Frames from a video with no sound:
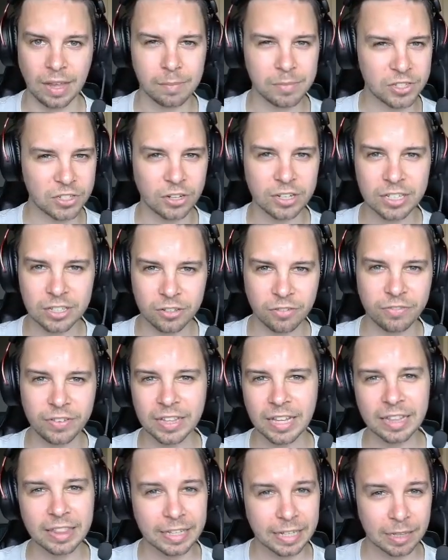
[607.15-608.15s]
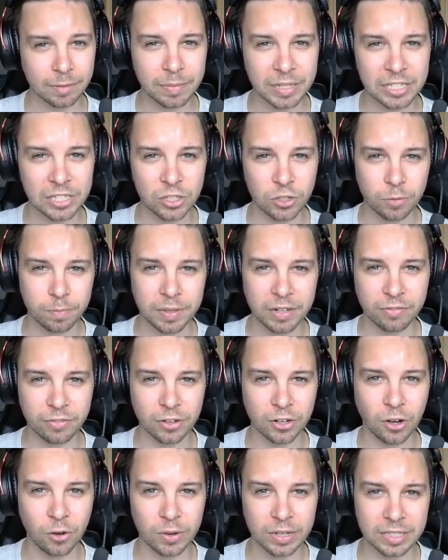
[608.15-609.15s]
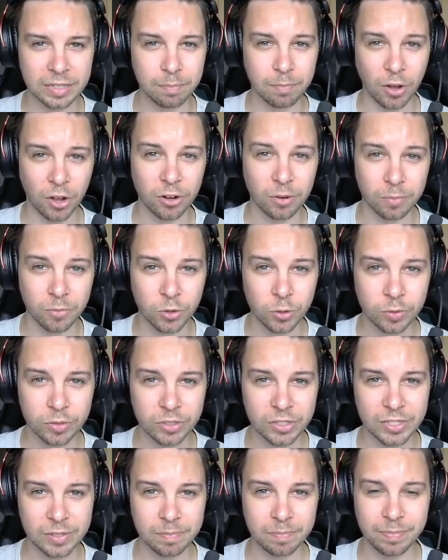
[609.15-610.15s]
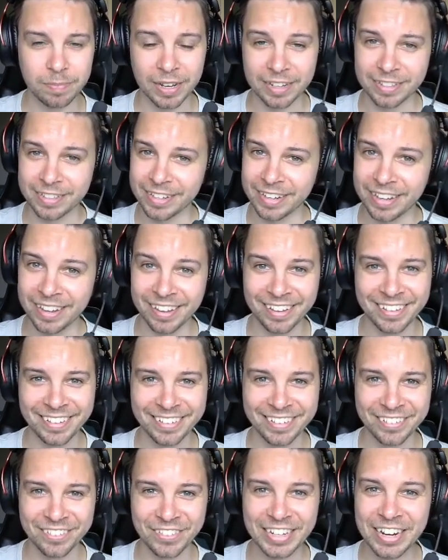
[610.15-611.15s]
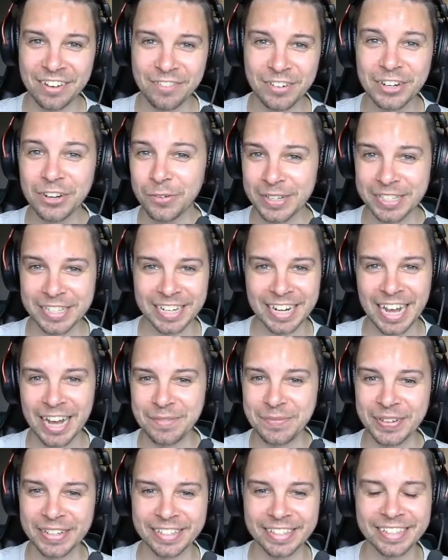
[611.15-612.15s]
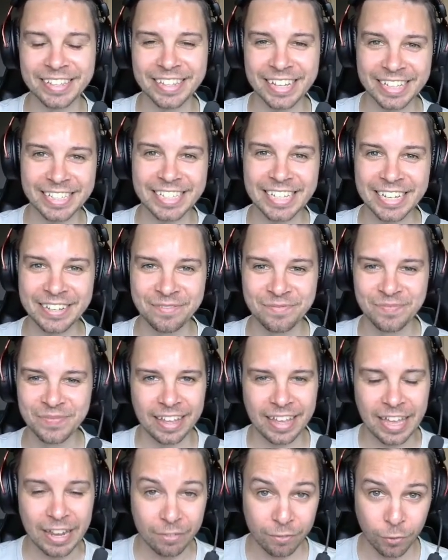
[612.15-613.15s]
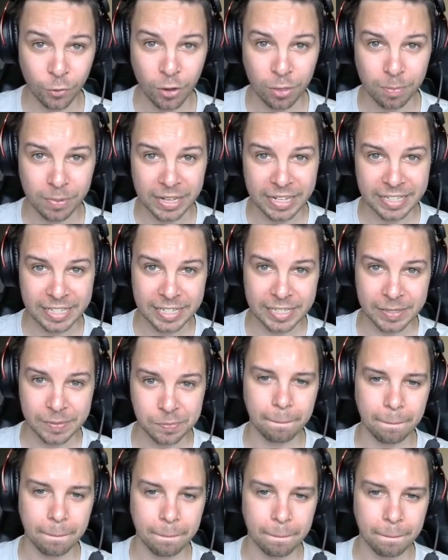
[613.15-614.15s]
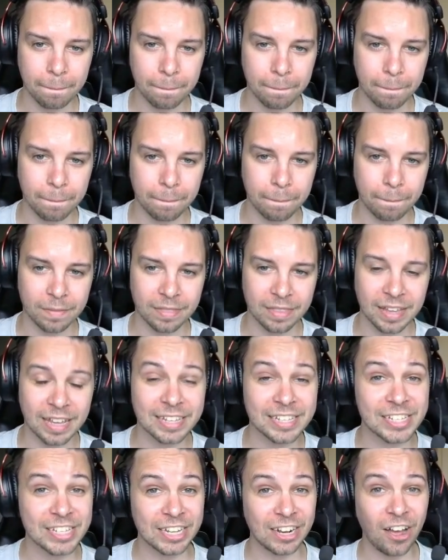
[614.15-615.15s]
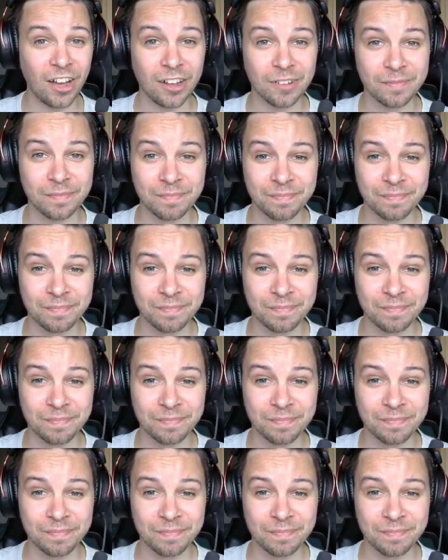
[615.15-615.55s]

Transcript: I'm starting to feel a little bit stupid for going the bottom route, but we never know what's going to happen. Let's see. In fourth place, Slaw.